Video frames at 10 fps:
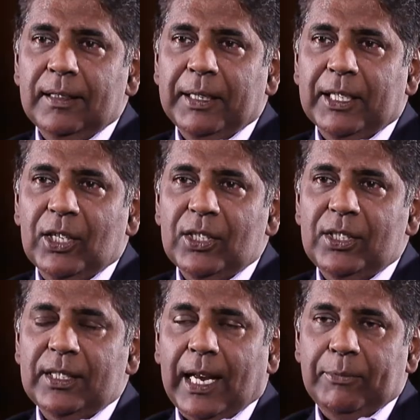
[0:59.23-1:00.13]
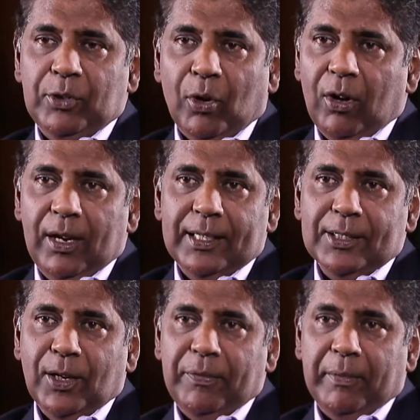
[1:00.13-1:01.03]
because I'm tall, it's
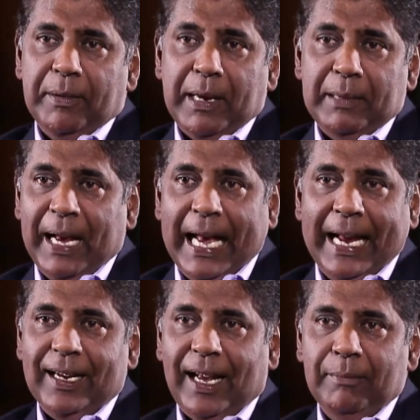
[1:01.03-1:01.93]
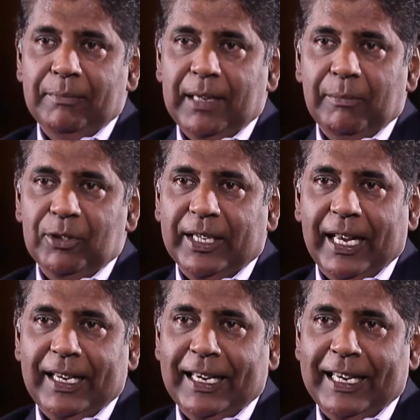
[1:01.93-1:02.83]
good for my back, I'm able to
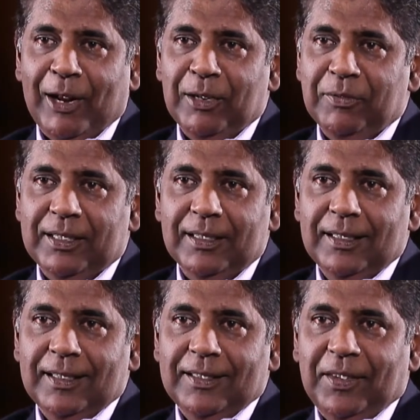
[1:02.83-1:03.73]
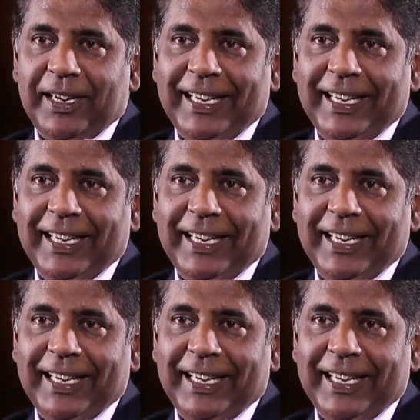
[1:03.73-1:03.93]
get in and out of it very